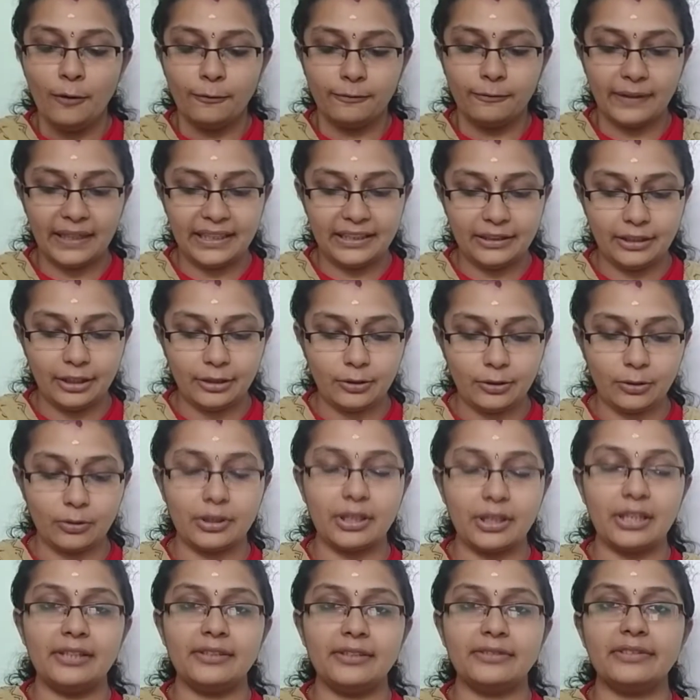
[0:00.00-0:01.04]
Find the
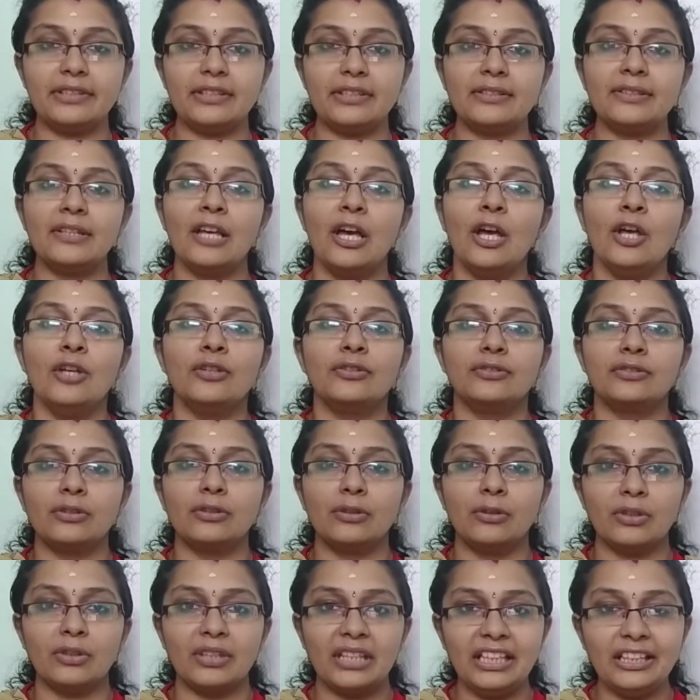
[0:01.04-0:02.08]
total distance.
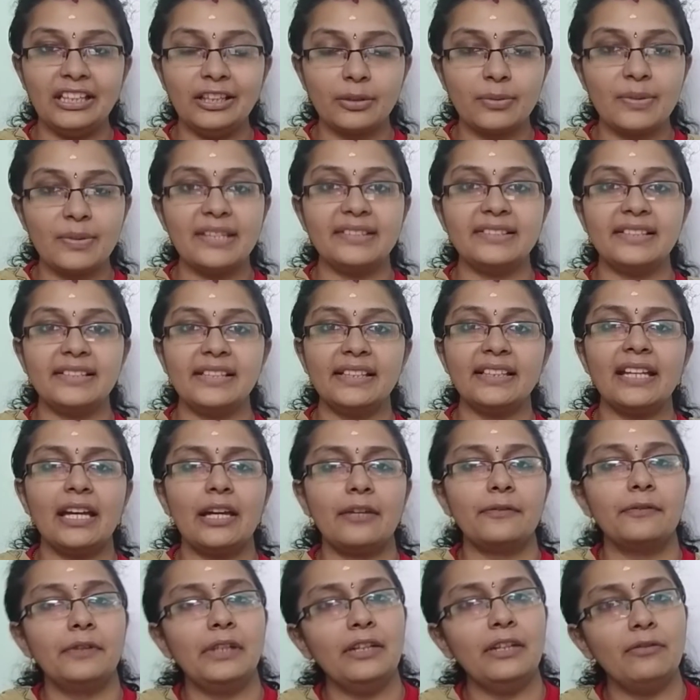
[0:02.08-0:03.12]
So read the question
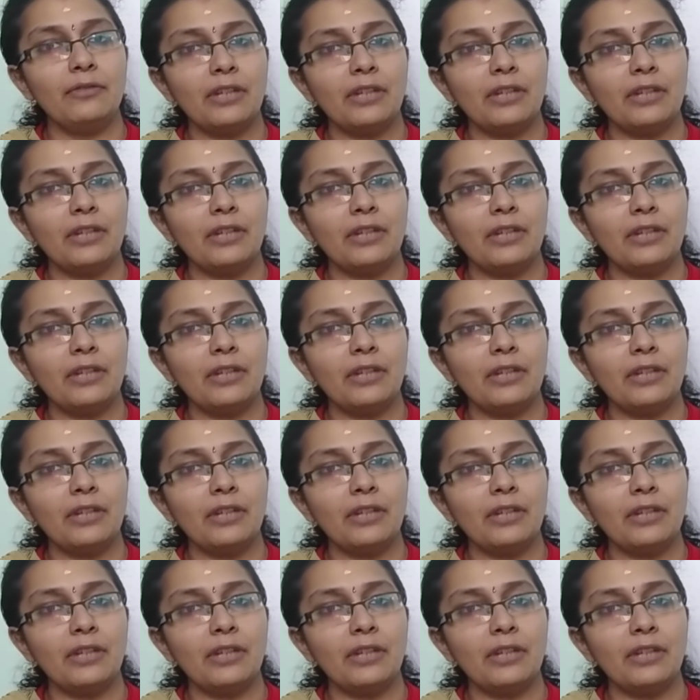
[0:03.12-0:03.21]
carefully.